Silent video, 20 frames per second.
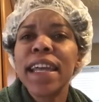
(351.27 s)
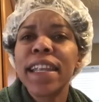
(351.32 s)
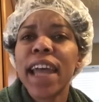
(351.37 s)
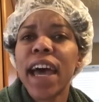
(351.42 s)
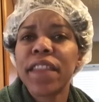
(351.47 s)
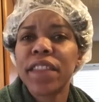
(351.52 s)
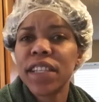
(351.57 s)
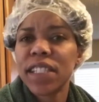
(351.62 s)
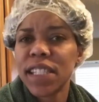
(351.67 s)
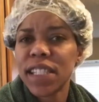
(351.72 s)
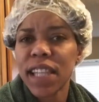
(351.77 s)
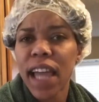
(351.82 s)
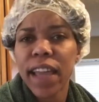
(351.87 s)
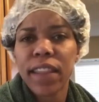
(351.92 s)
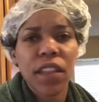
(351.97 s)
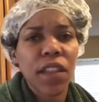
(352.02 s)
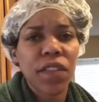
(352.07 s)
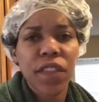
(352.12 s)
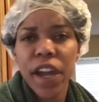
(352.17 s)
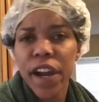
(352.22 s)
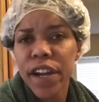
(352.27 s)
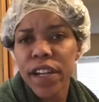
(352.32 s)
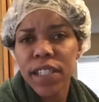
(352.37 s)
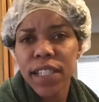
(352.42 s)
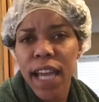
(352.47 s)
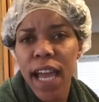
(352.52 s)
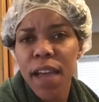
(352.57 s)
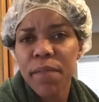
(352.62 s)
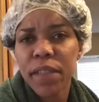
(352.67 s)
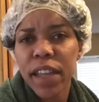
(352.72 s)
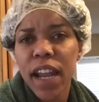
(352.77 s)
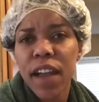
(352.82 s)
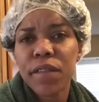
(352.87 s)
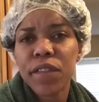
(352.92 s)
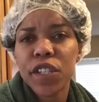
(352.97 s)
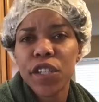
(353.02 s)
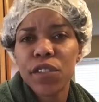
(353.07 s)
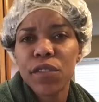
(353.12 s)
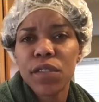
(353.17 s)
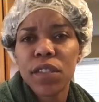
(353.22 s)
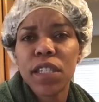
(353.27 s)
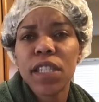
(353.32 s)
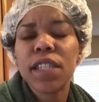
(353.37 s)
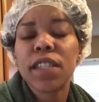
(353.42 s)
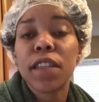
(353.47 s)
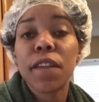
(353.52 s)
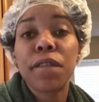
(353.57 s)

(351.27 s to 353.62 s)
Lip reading: now this is like the third time that I've used it.